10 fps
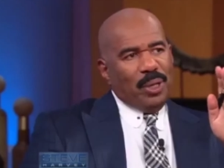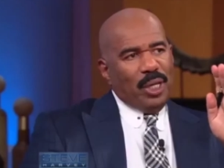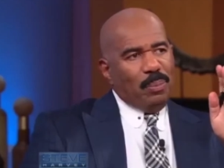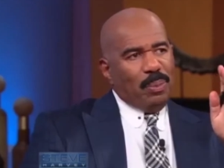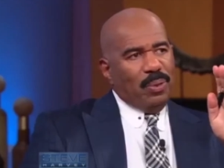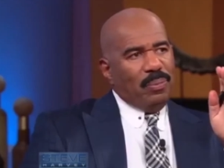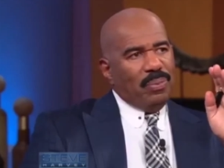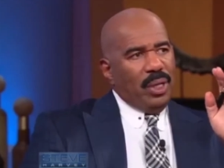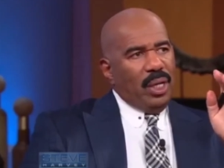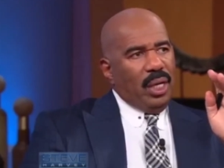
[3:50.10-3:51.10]
people
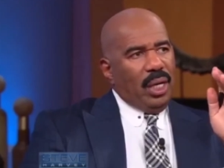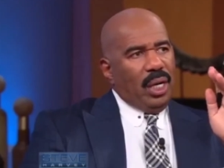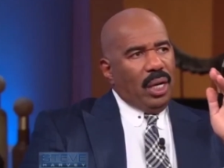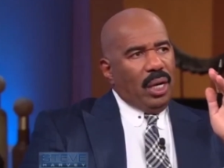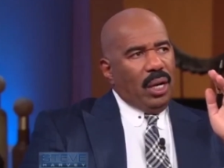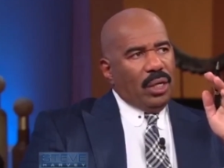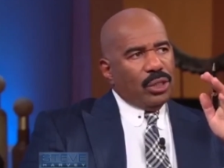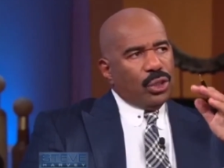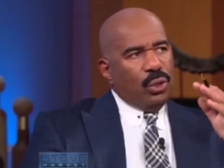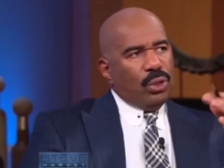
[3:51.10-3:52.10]
are
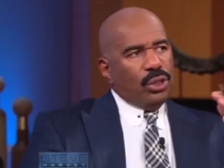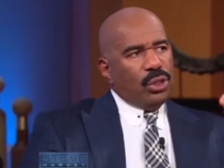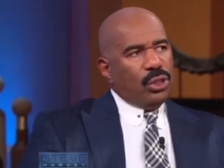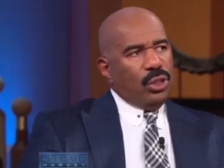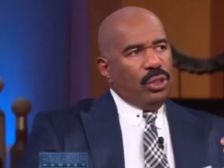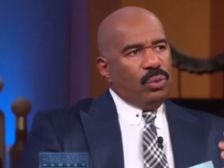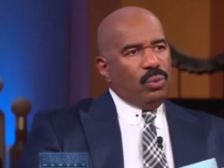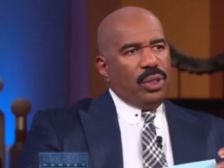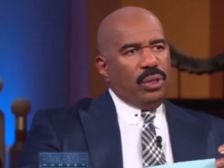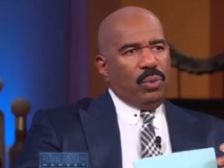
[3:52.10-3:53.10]
so concerned
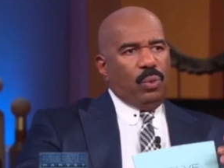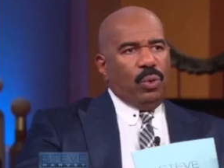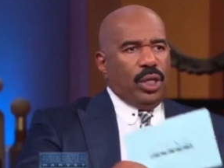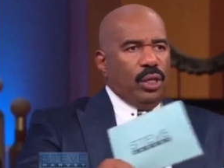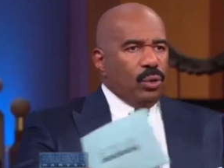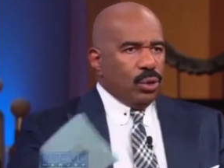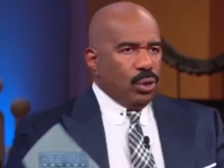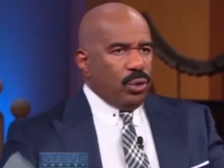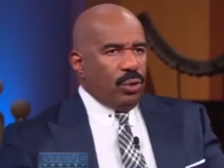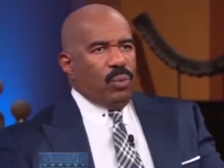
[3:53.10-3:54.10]
with, with what goes
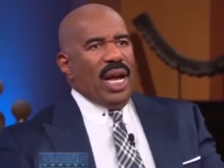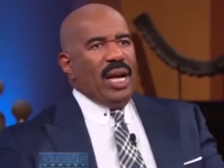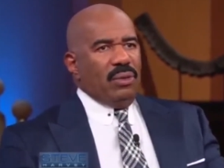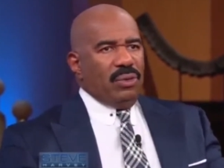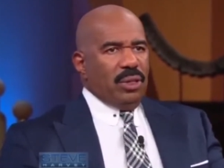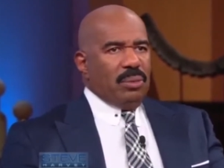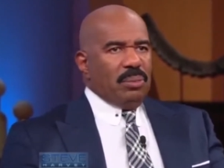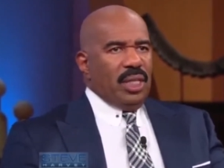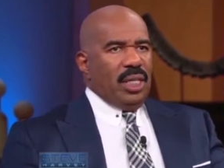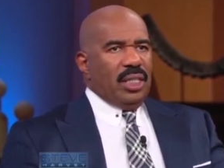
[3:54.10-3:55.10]
on around them
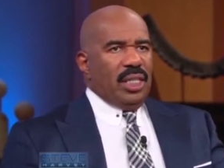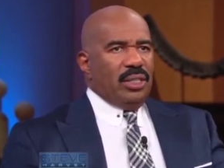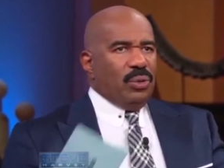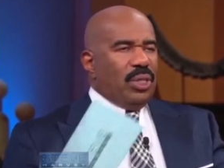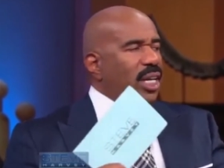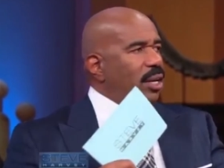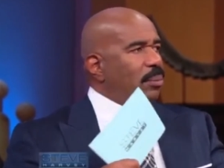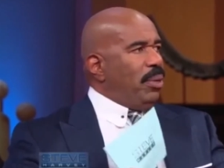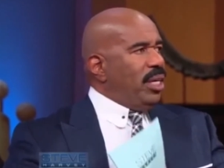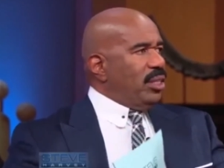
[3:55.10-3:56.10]
that you can't
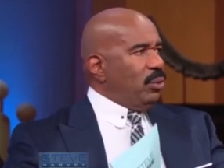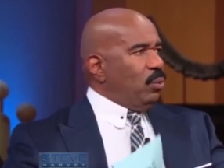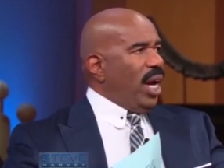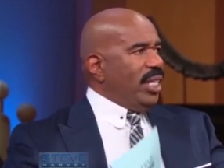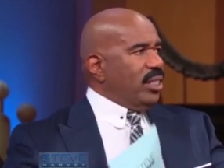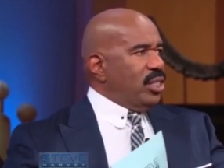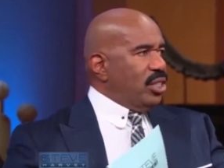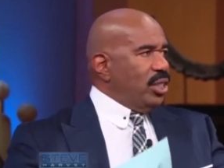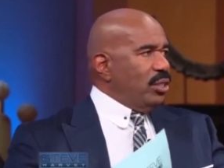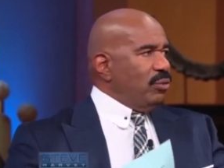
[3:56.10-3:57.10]
make the right
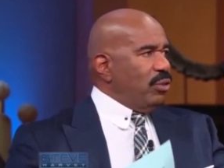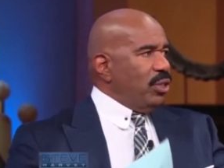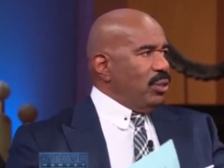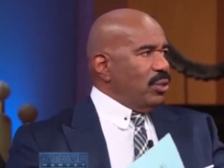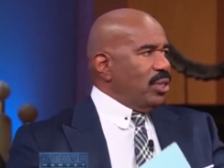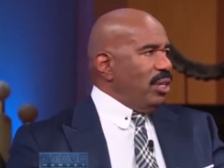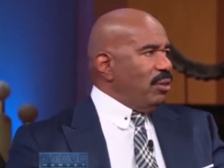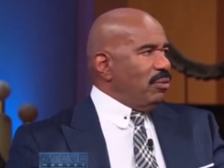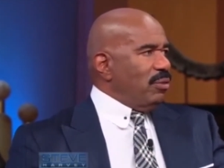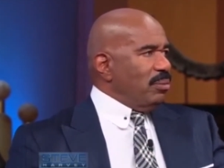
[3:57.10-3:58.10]
decision for
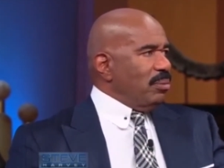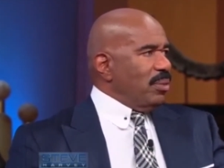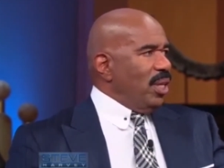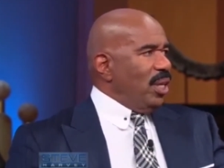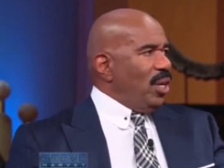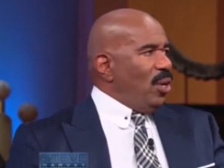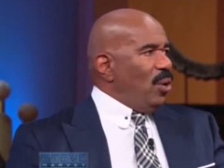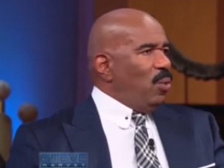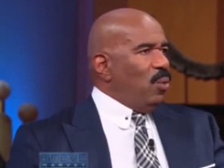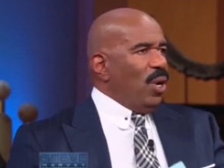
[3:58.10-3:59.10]
yourself. Yes.
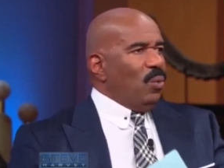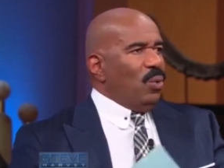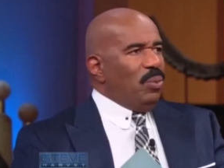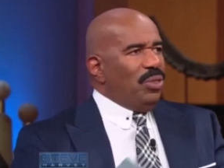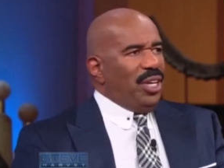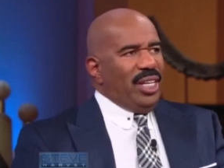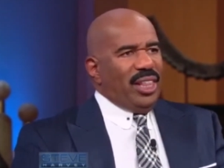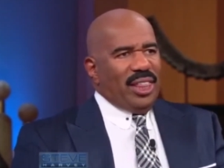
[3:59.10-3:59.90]
What will they